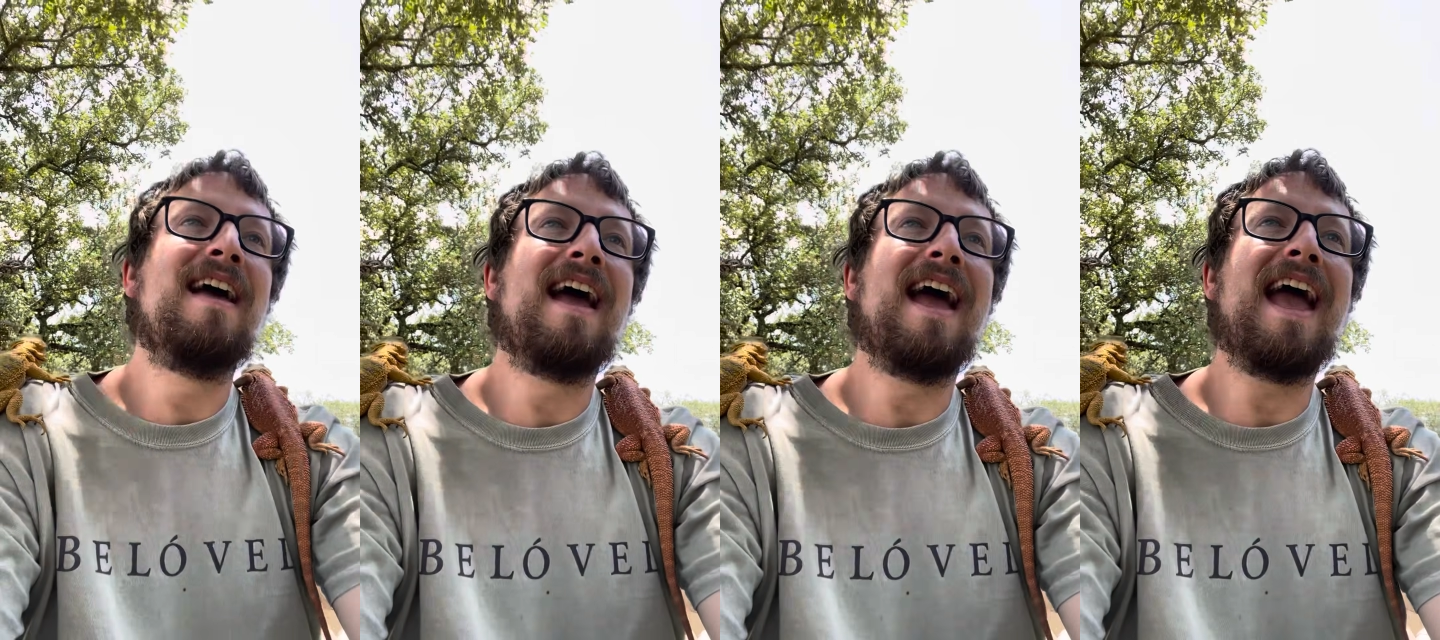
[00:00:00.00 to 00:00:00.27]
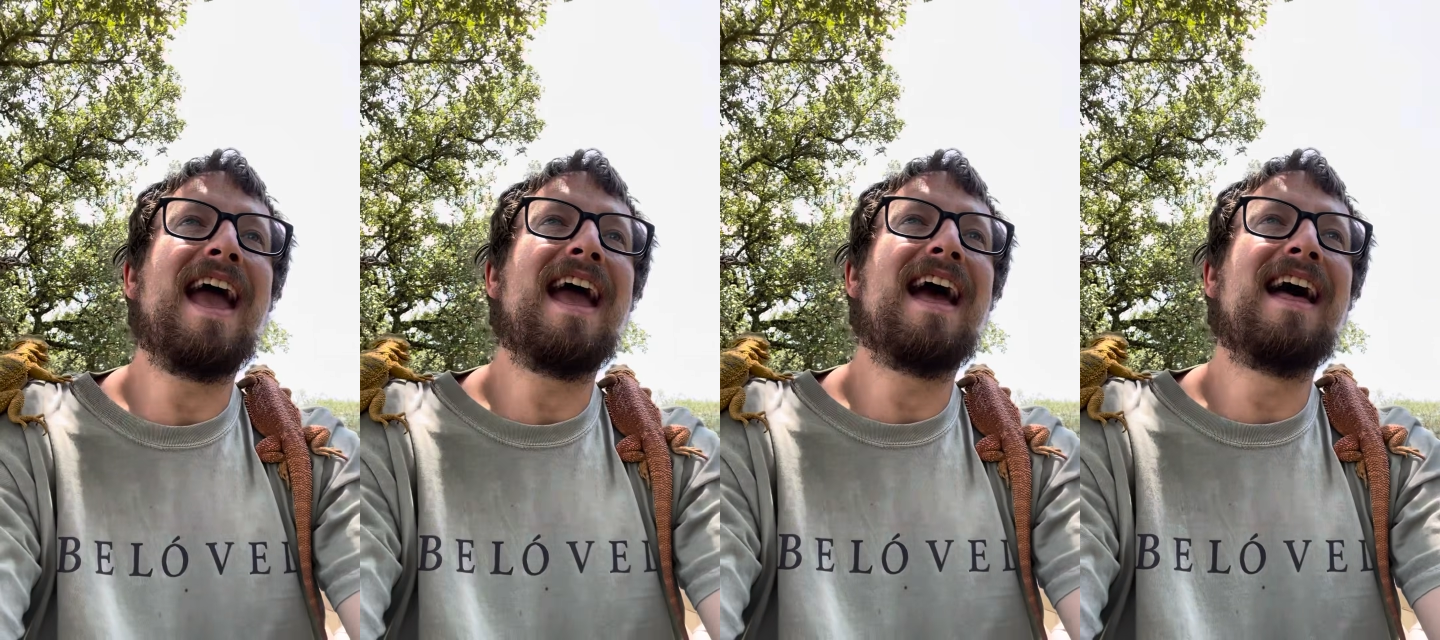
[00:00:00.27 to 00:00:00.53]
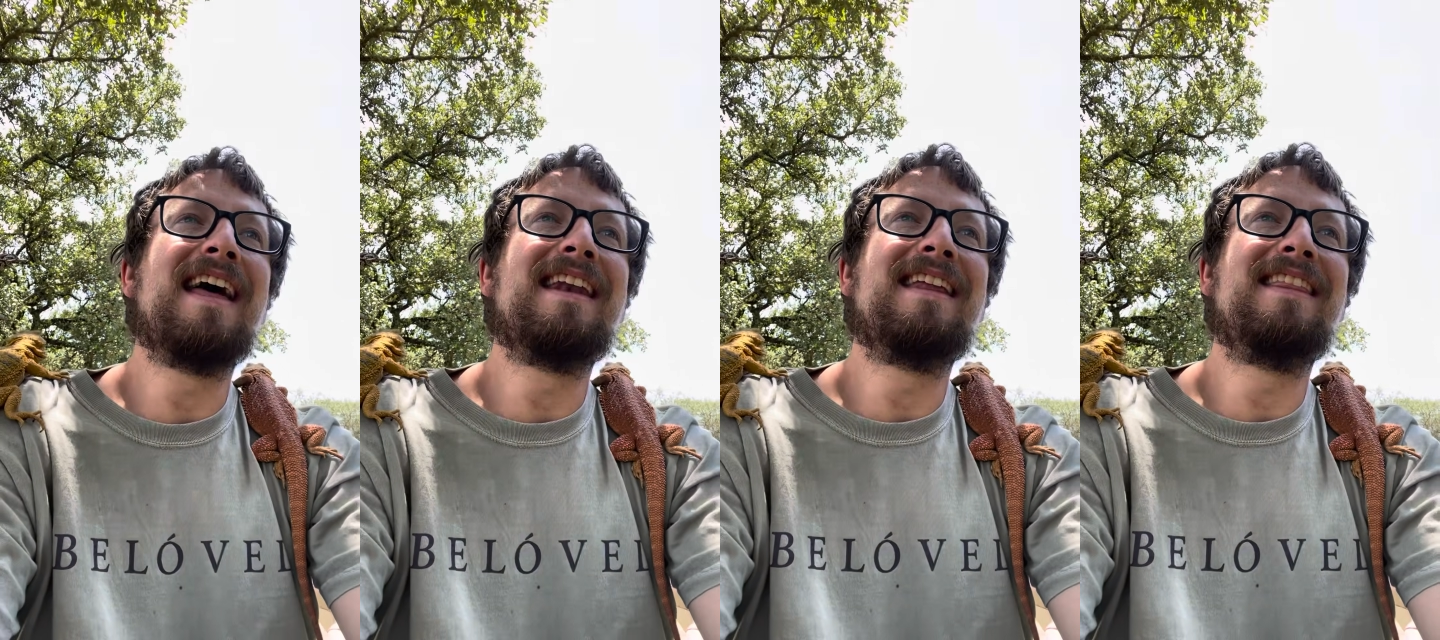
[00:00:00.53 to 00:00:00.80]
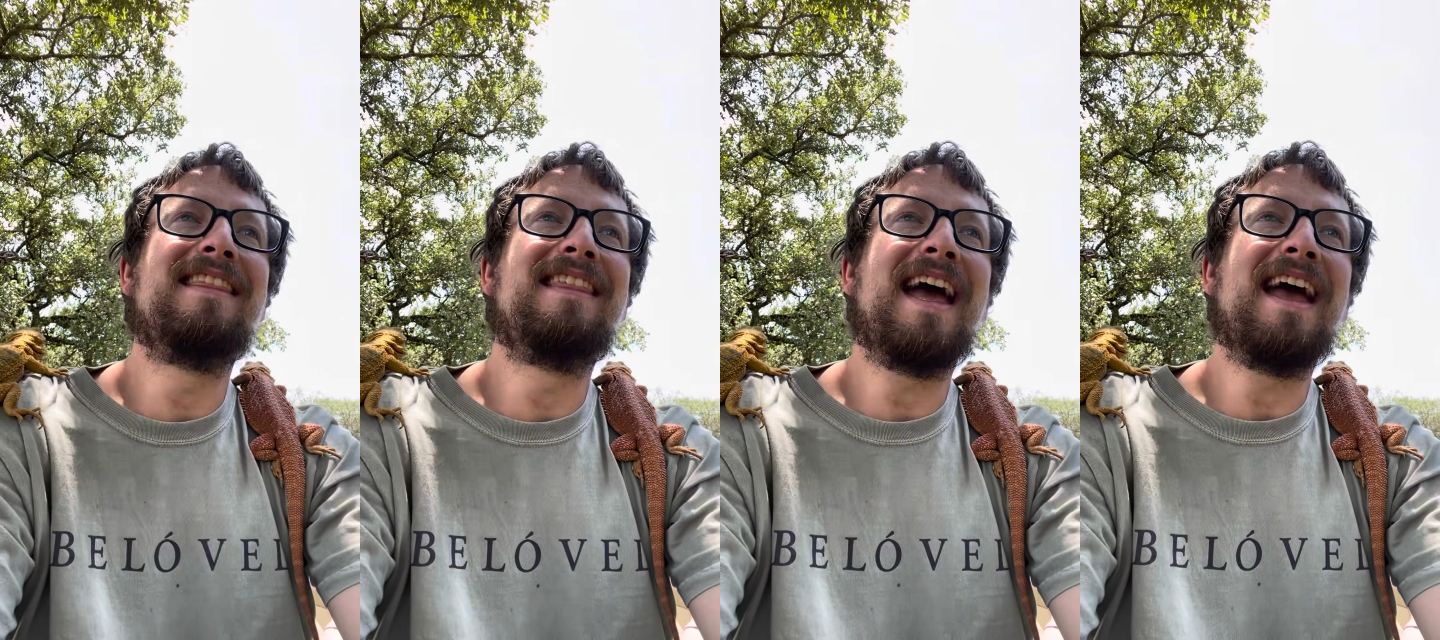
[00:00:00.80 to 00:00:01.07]
and
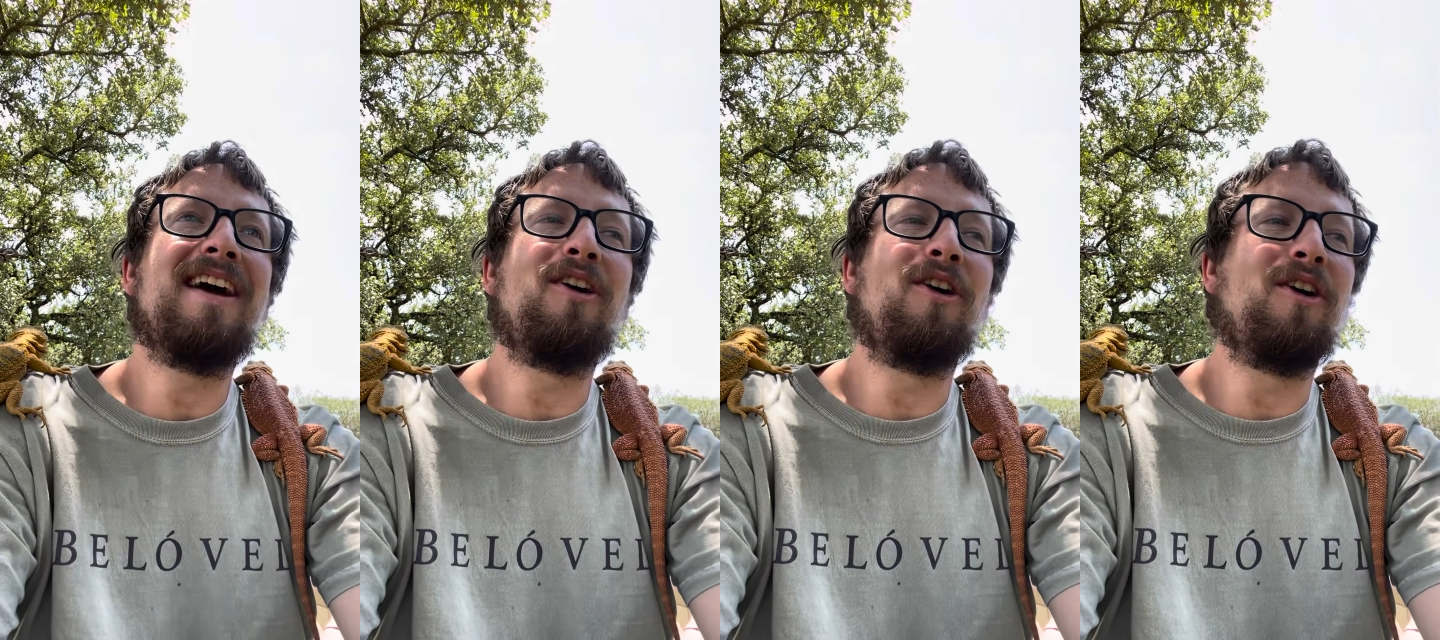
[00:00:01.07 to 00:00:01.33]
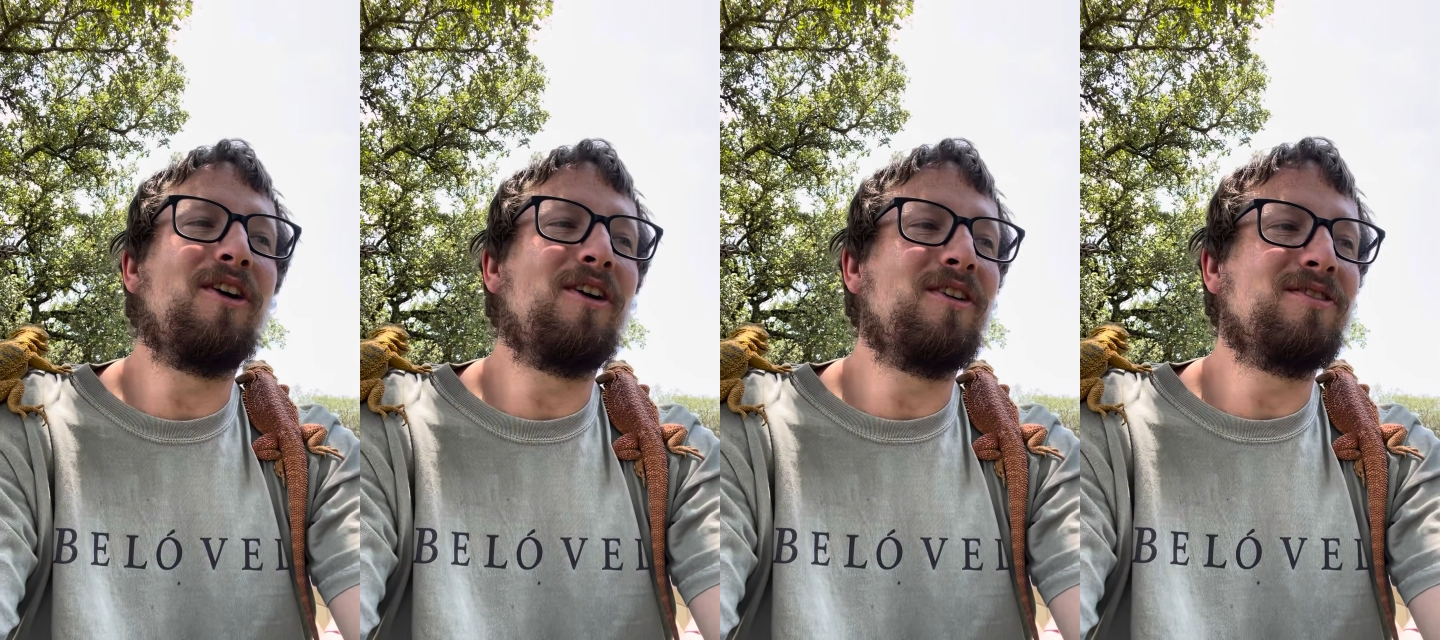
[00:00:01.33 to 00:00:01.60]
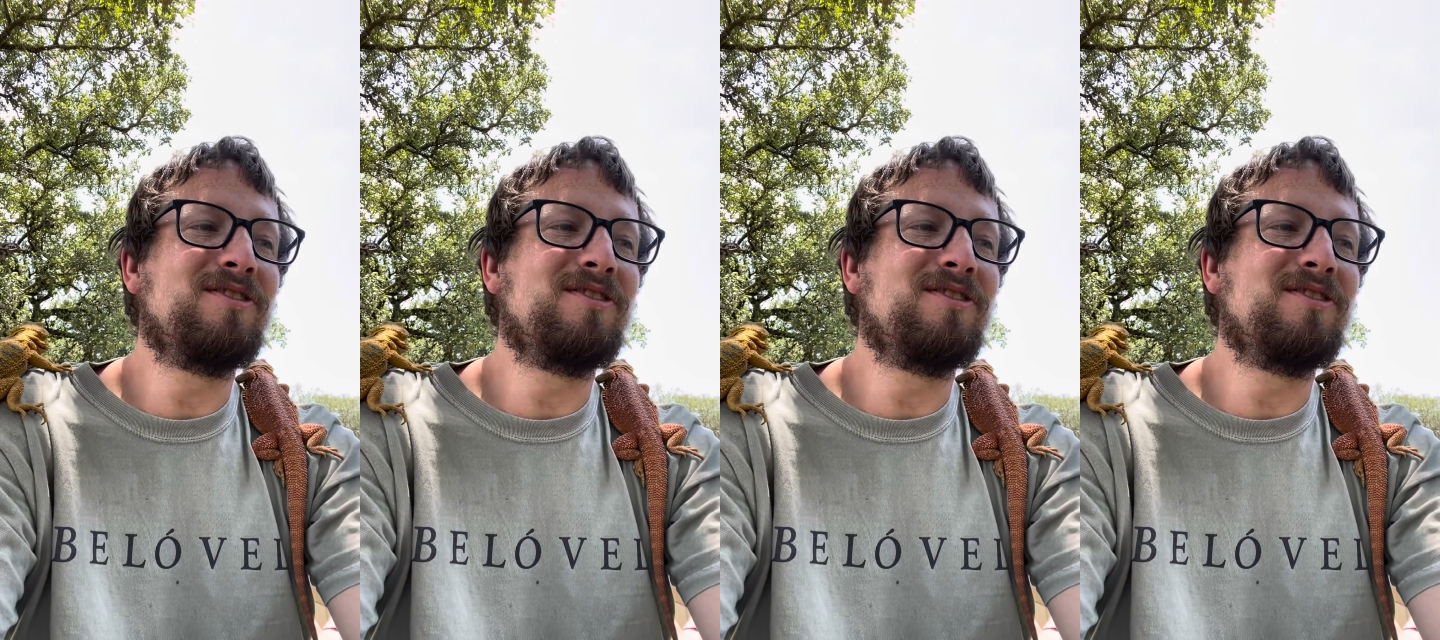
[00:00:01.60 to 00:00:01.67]
they are